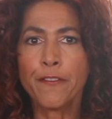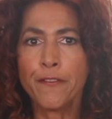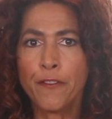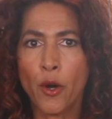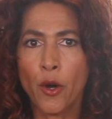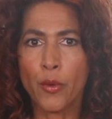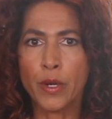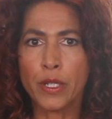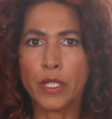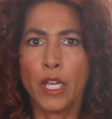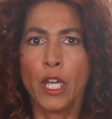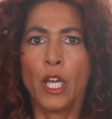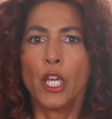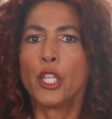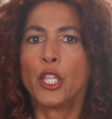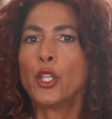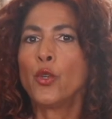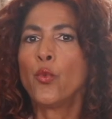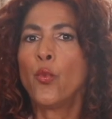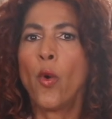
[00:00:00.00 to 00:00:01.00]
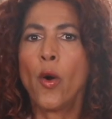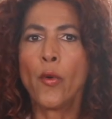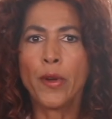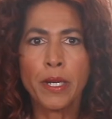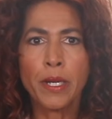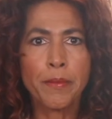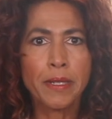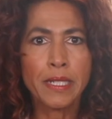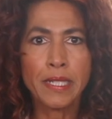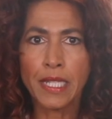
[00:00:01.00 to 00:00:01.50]
forward, you won't
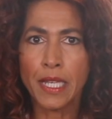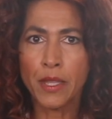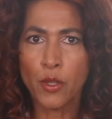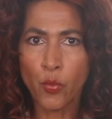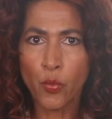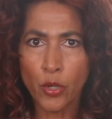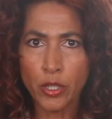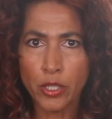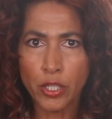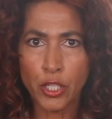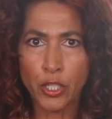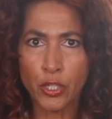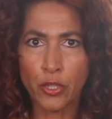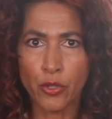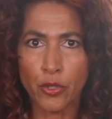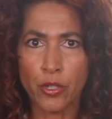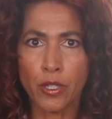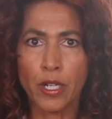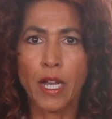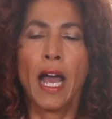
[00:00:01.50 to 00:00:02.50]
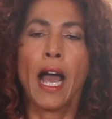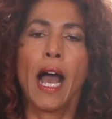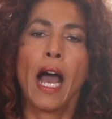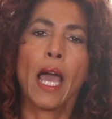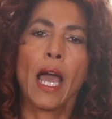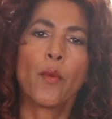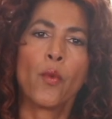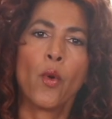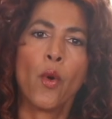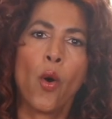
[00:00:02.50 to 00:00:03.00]
hear me say the word cure.
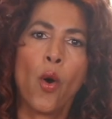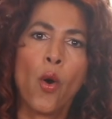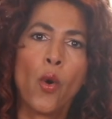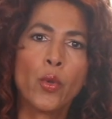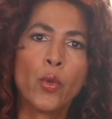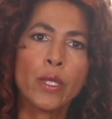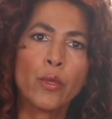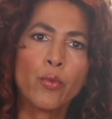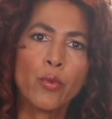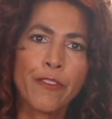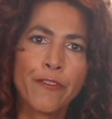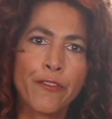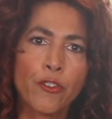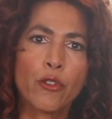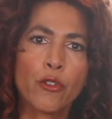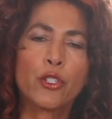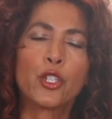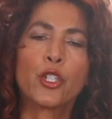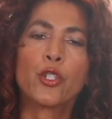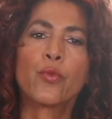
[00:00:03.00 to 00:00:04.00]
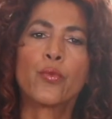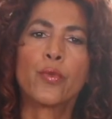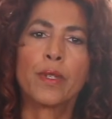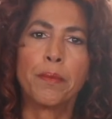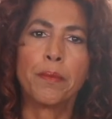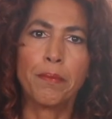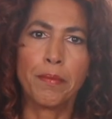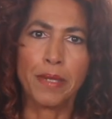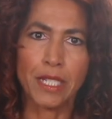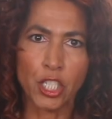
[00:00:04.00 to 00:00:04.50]
I will only refer to
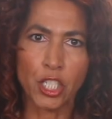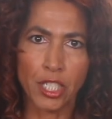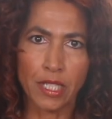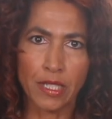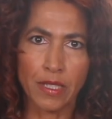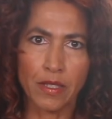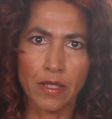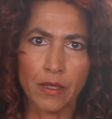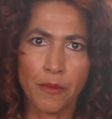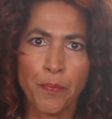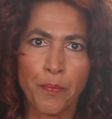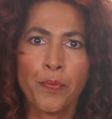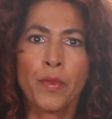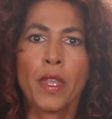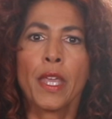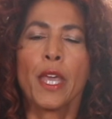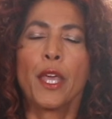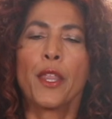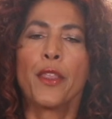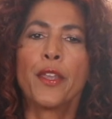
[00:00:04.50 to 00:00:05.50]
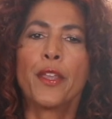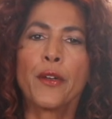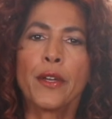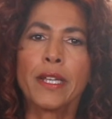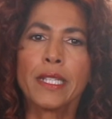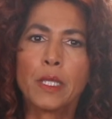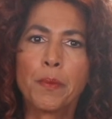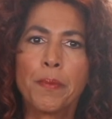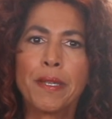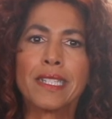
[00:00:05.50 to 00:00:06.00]
remissions. There
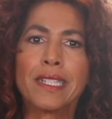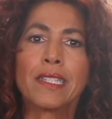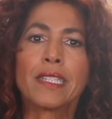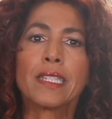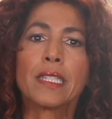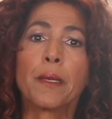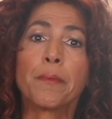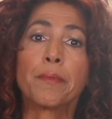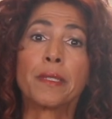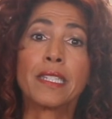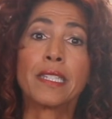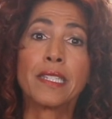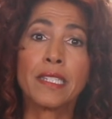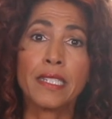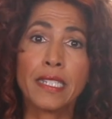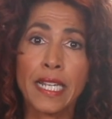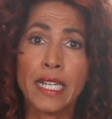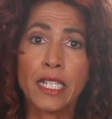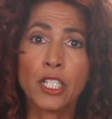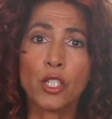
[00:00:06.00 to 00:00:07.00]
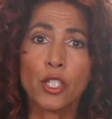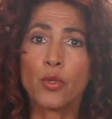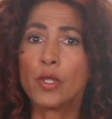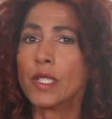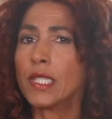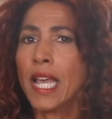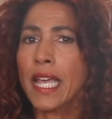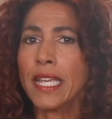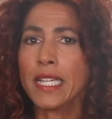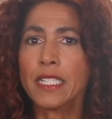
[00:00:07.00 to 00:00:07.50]
has been substantial
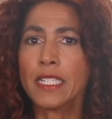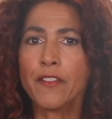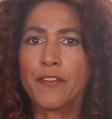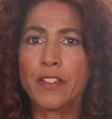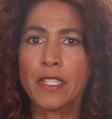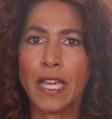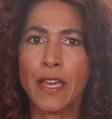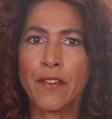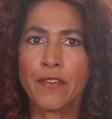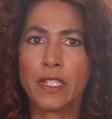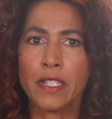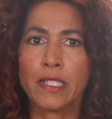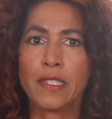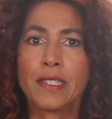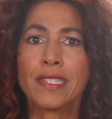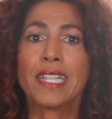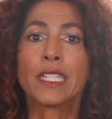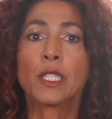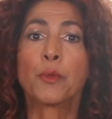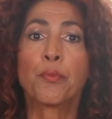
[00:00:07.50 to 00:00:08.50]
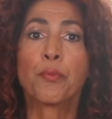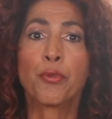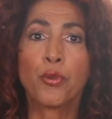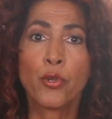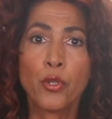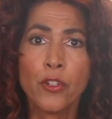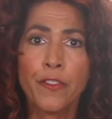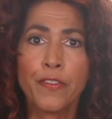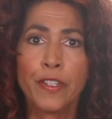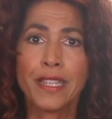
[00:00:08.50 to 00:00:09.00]
scientific evidence that's
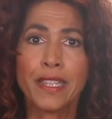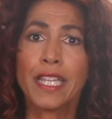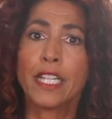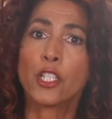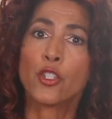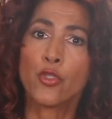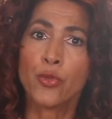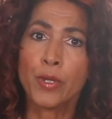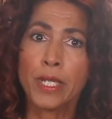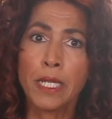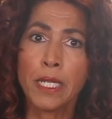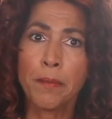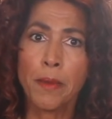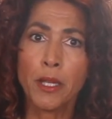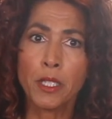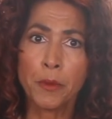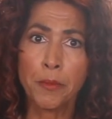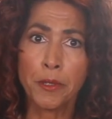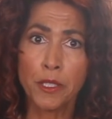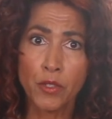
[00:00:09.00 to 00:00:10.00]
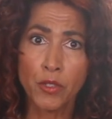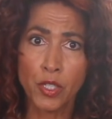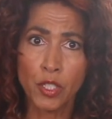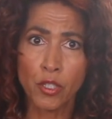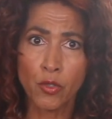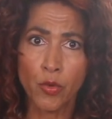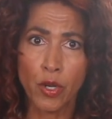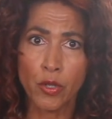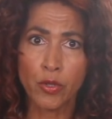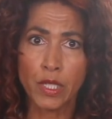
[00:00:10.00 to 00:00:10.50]
proven that treating multiple
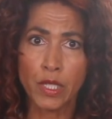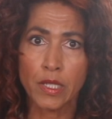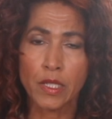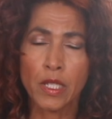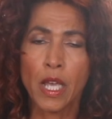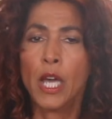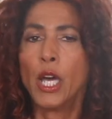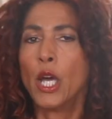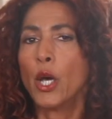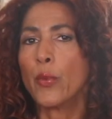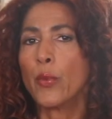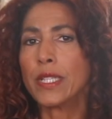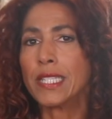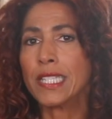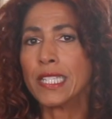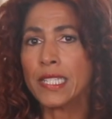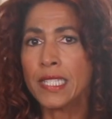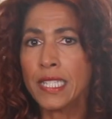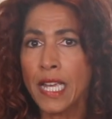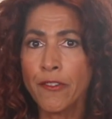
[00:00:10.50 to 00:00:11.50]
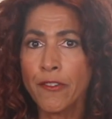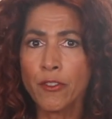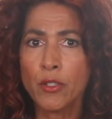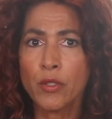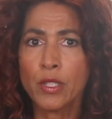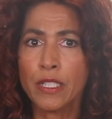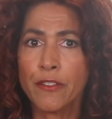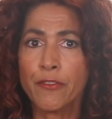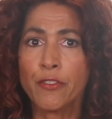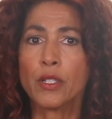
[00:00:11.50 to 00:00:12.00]
sclerosis with
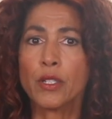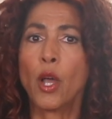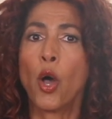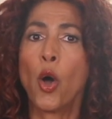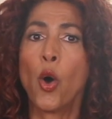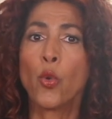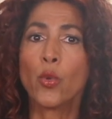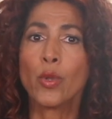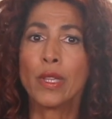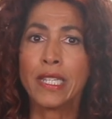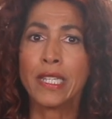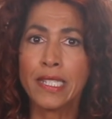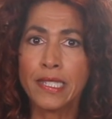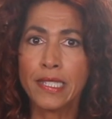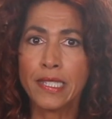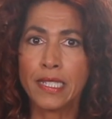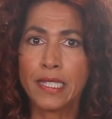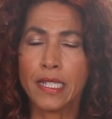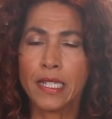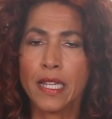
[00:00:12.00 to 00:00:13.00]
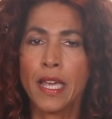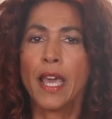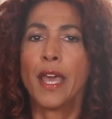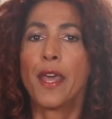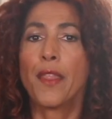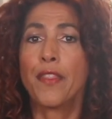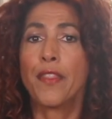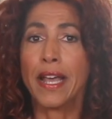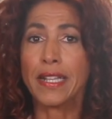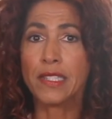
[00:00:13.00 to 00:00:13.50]
several different holistic,
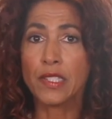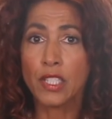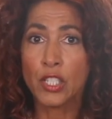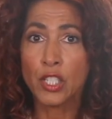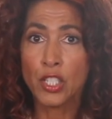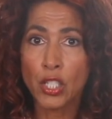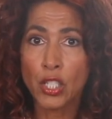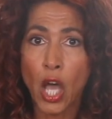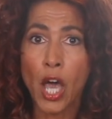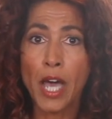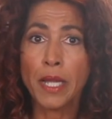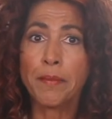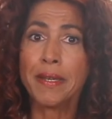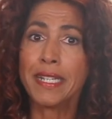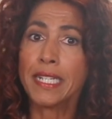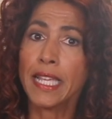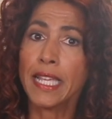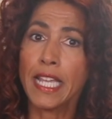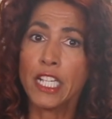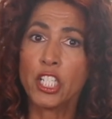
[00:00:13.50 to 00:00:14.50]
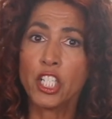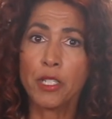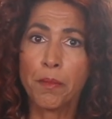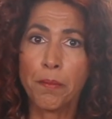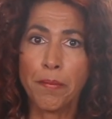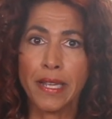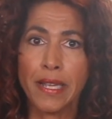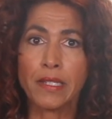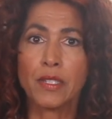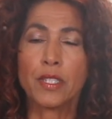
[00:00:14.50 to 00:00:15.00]
that's
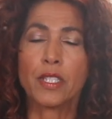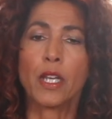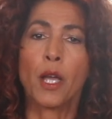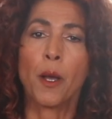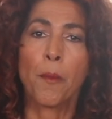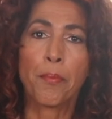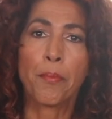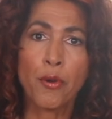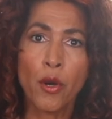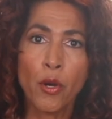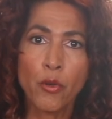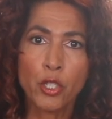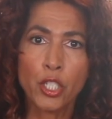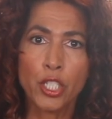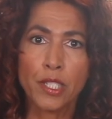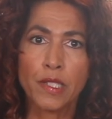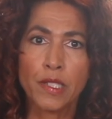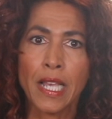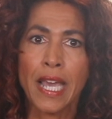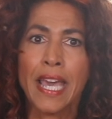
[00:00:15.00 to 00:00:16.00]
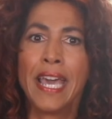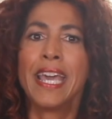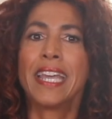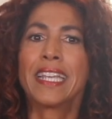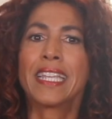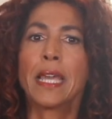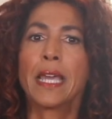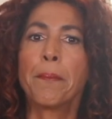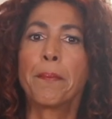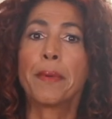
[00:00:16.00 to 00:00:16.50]
non-medication based approaches,
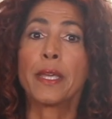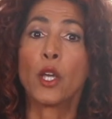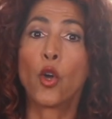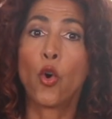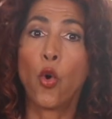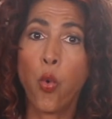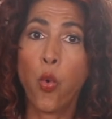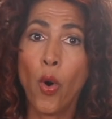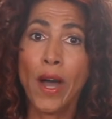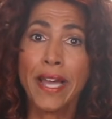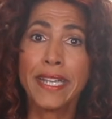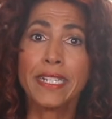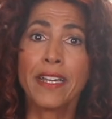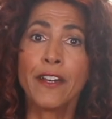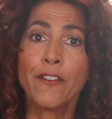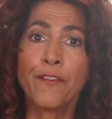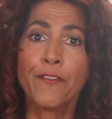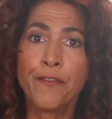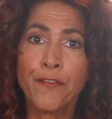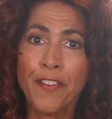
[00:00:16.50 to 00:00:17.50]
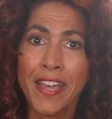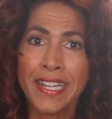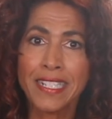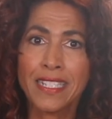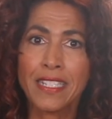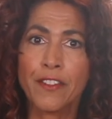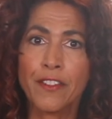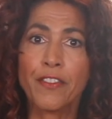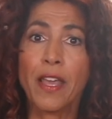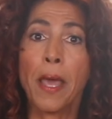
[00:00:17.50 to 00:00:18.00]
can be quite
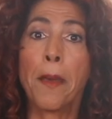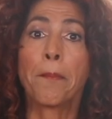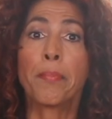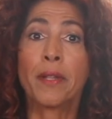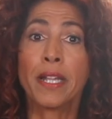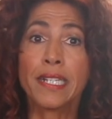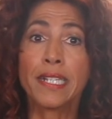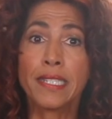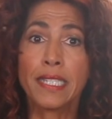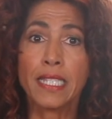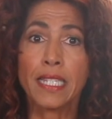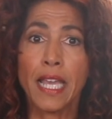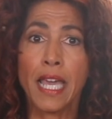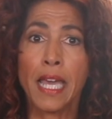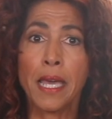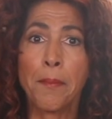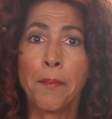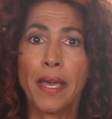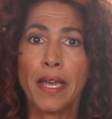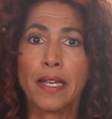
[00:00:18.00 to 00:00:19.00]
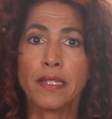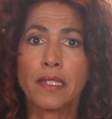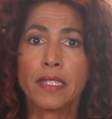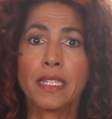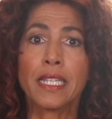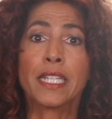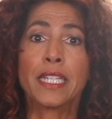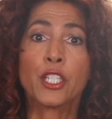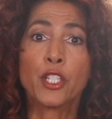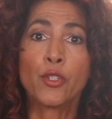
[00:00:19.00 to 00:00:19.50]
effective at placing M
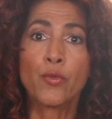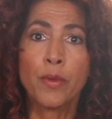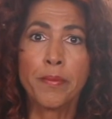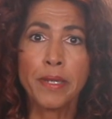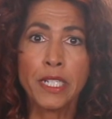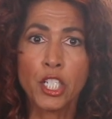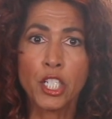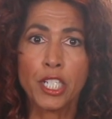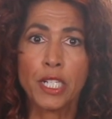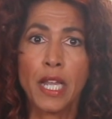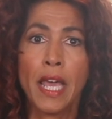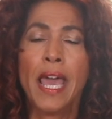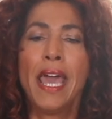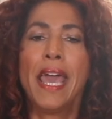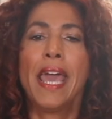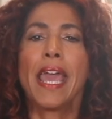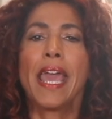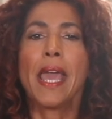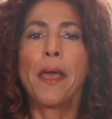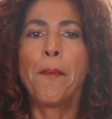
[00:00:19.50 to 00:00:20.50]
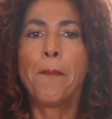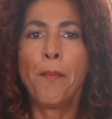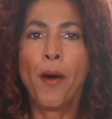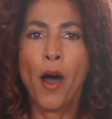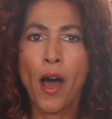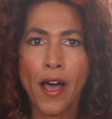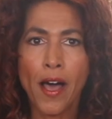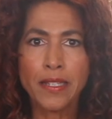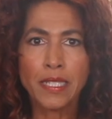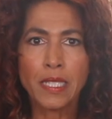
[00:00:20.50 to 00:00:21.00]
S into remission and
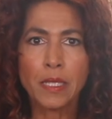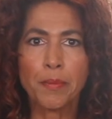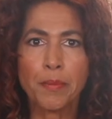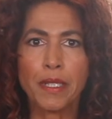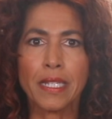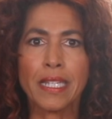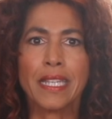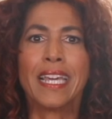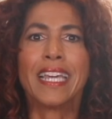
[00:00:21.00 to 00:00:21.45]
possibly